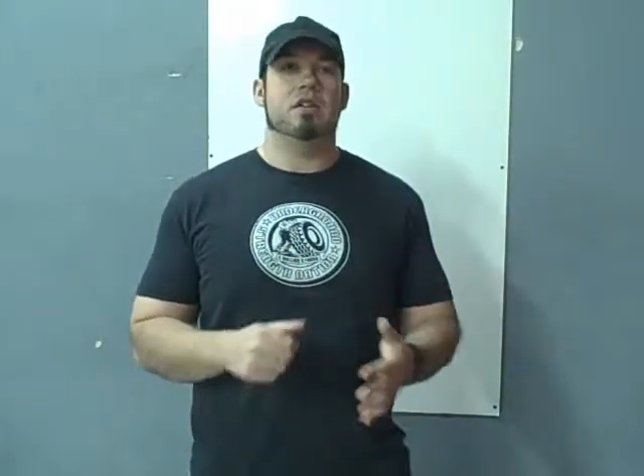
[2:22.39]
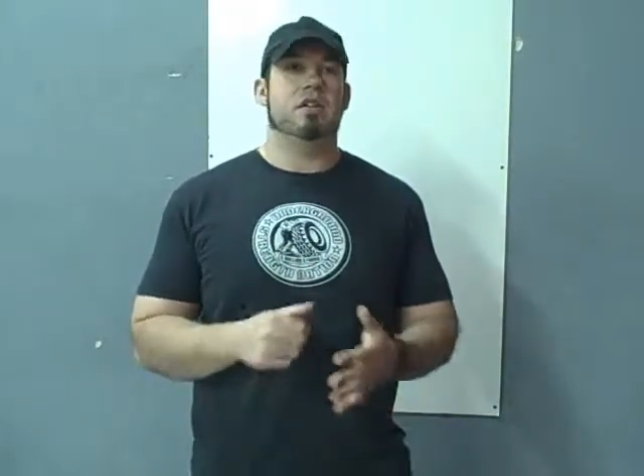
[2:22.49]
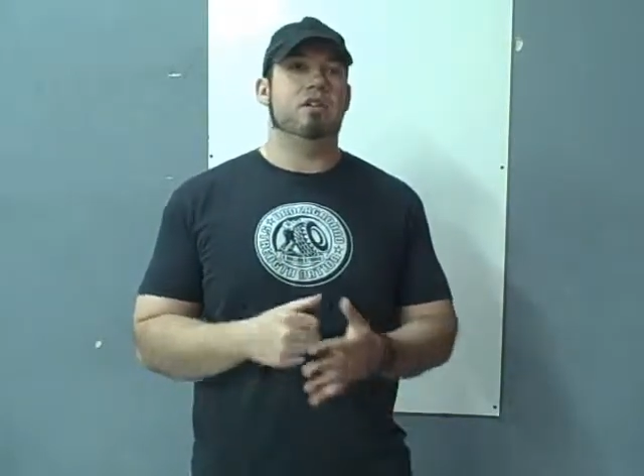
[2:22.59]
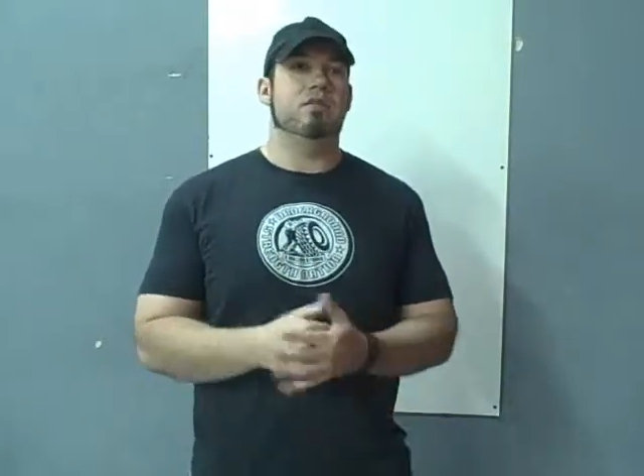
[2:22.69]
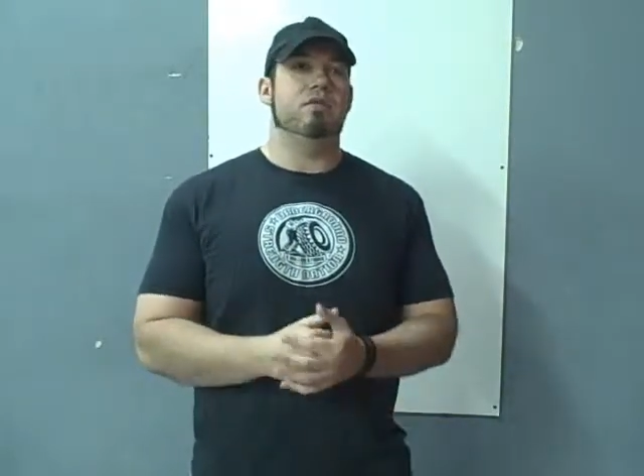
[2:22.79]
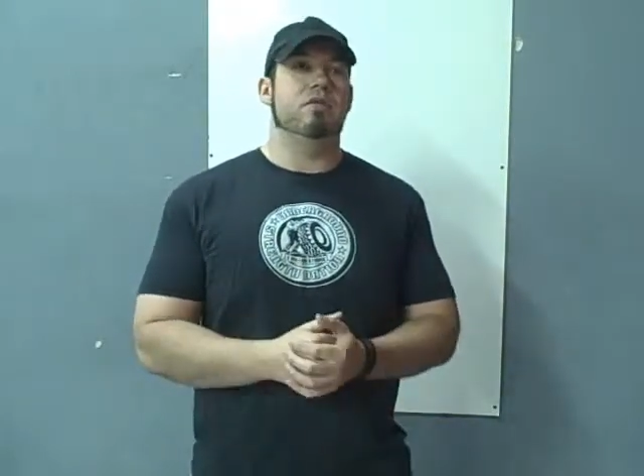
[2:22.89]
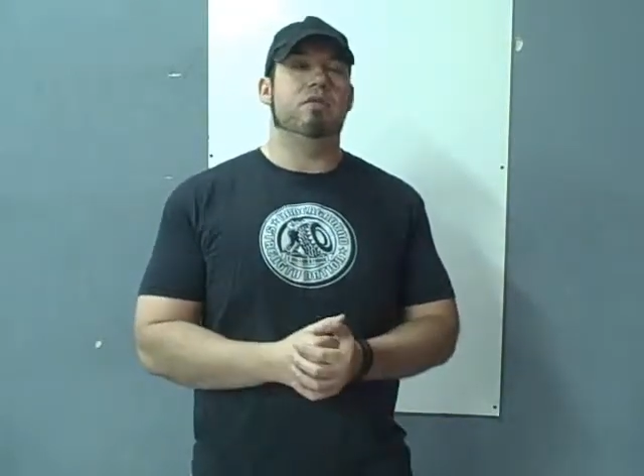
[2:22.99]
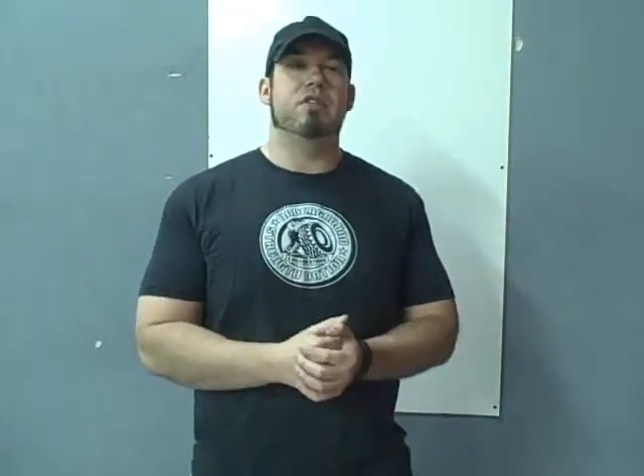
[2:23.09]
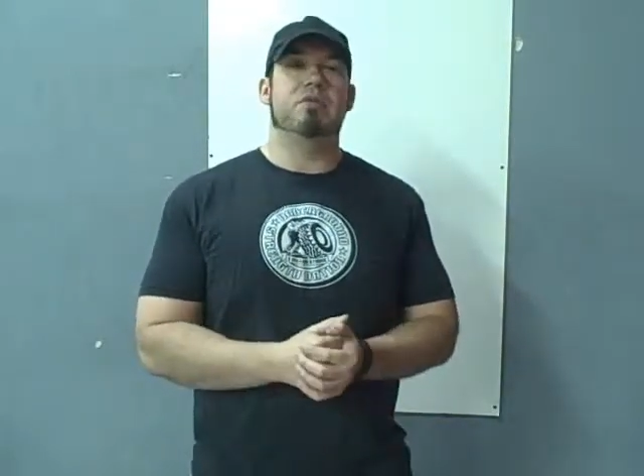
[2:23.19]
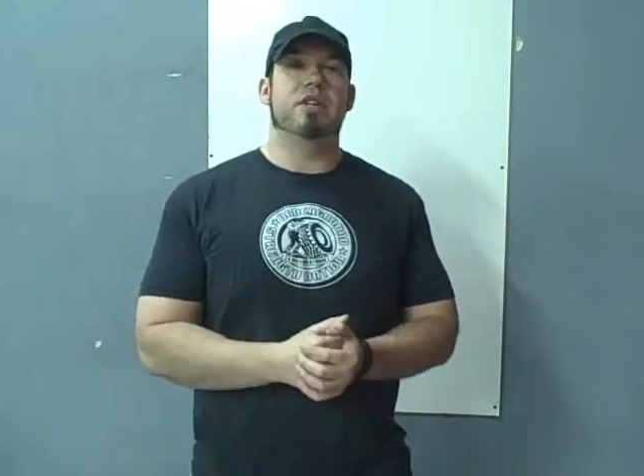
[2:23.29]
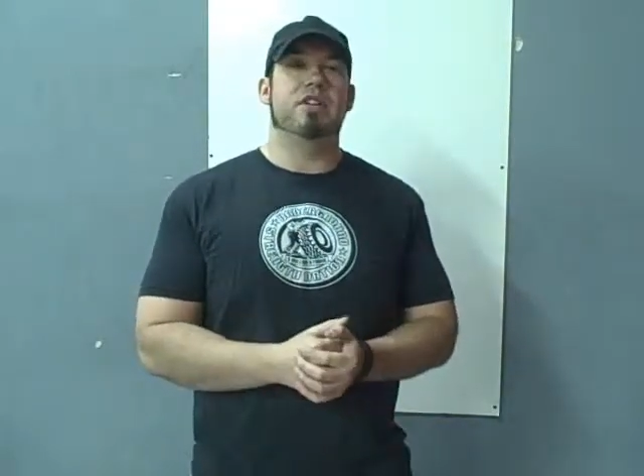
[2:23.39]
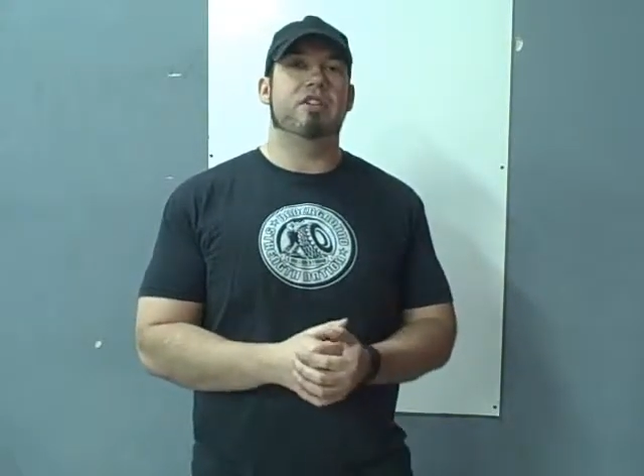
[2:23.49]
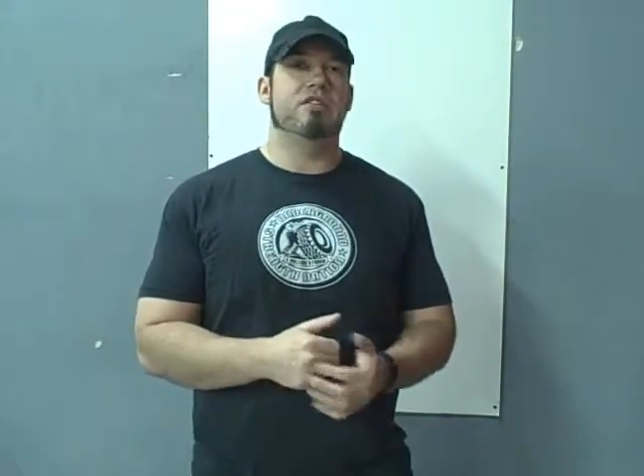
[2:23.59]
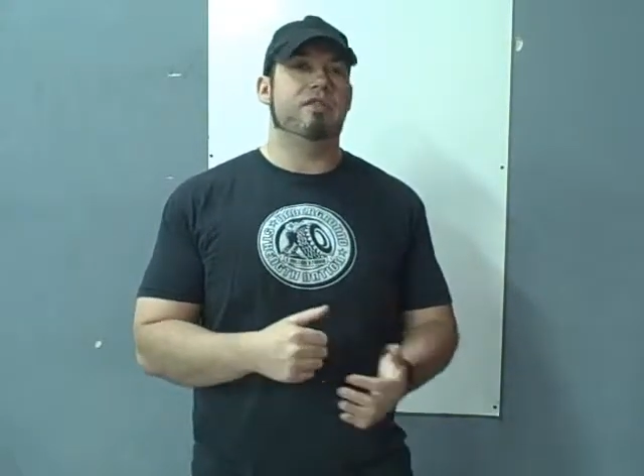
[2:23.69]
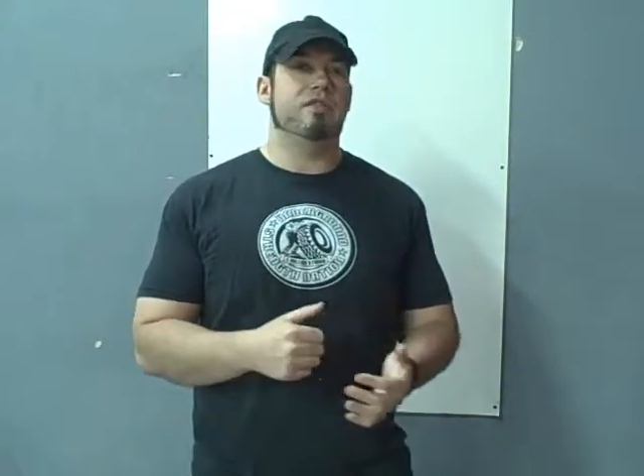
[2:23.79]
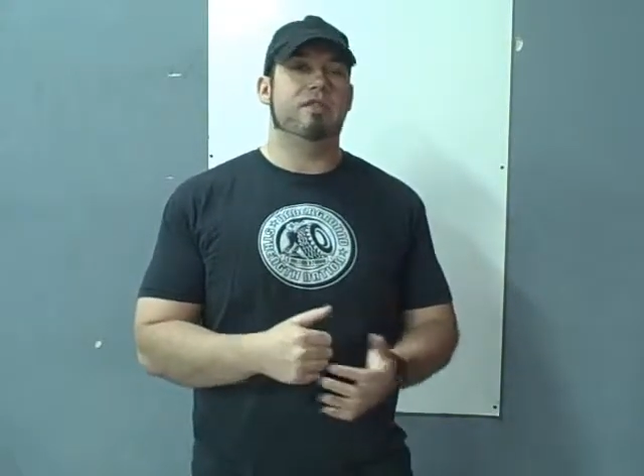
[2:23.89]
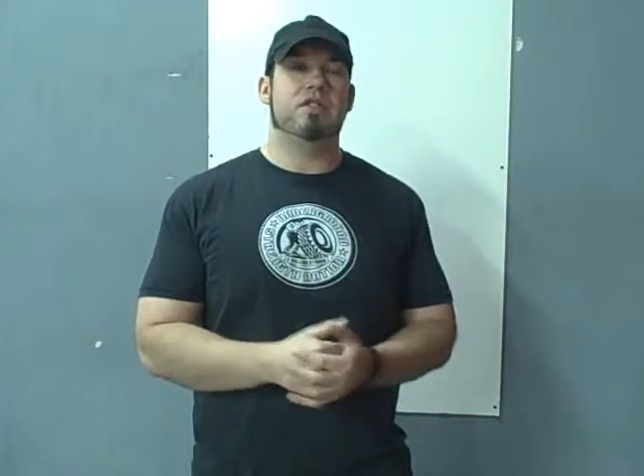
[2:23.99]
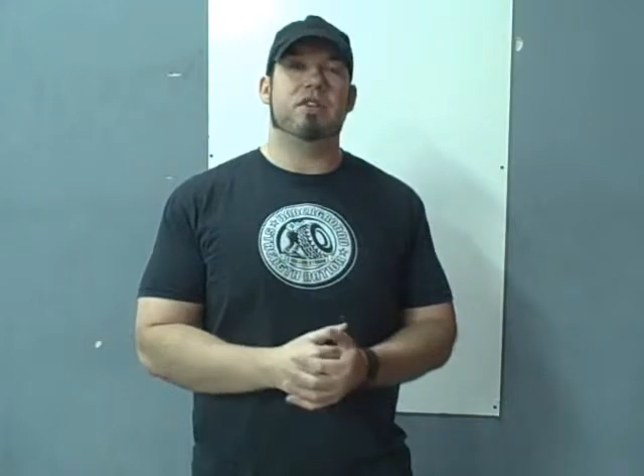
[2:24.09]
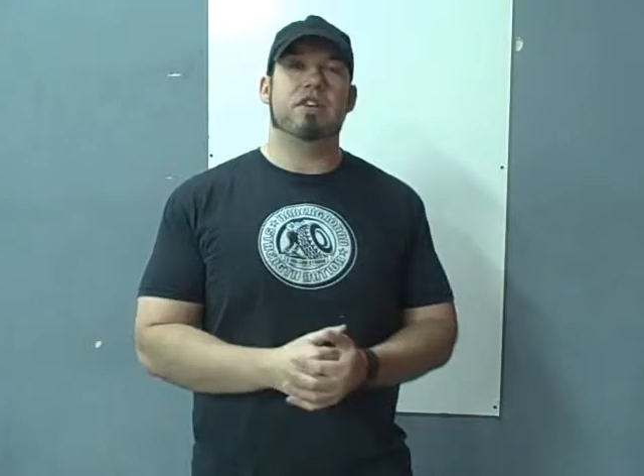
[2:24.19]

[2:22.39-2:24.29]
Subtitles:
You know, a little bit of